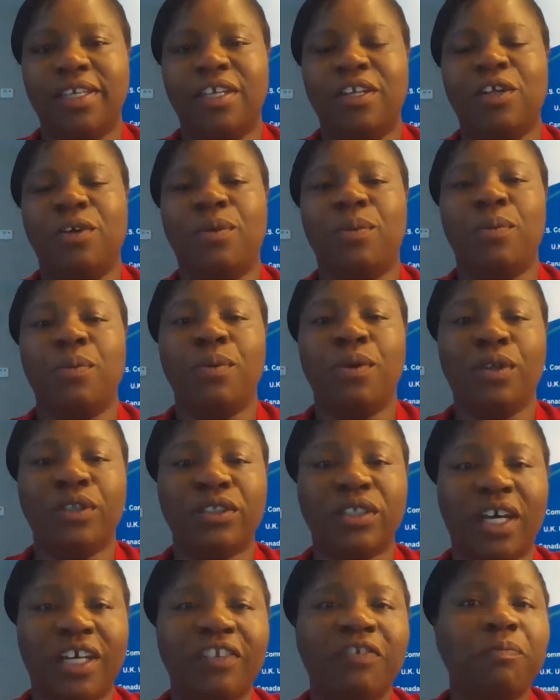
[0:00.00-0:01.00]
A
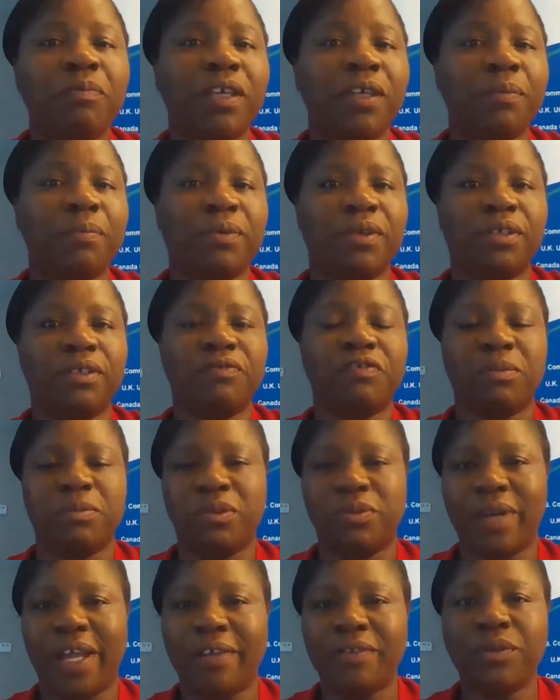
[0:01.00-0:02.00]
lot of people from
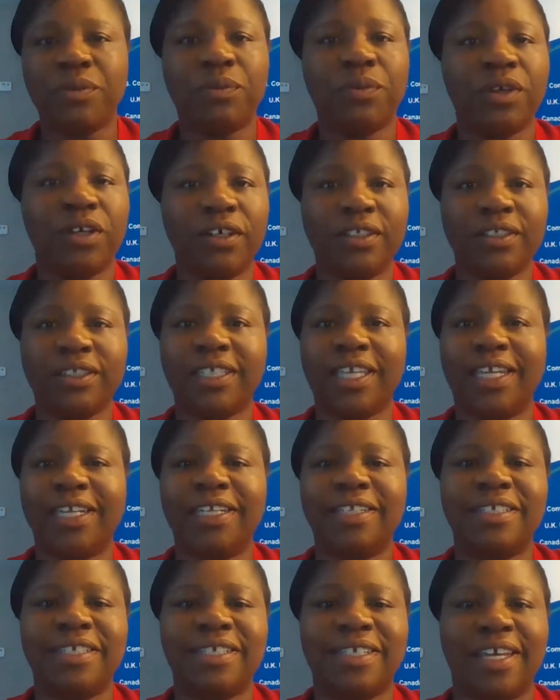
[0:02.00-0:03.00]
around the world
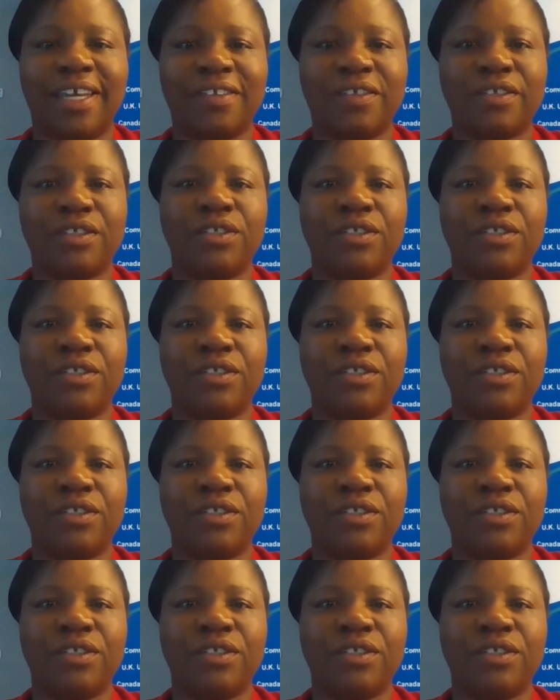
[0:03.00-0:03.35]
getting together